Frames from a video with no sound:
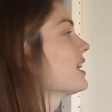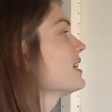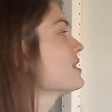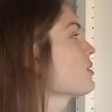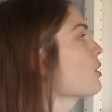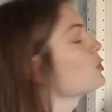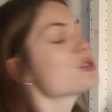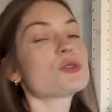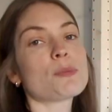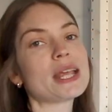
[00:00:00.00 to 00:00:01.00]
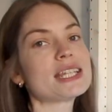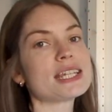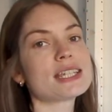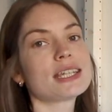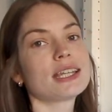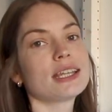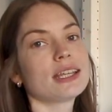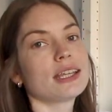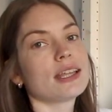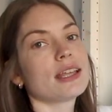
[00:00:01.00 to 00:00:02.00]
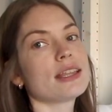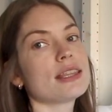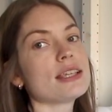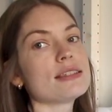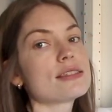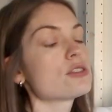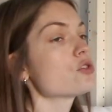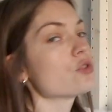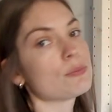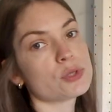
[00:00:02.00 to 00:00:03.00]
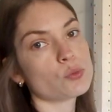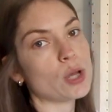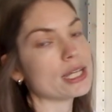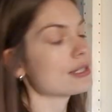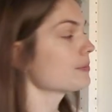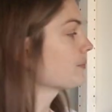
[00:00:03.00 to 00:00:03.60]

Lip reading: so I also painted these strips white.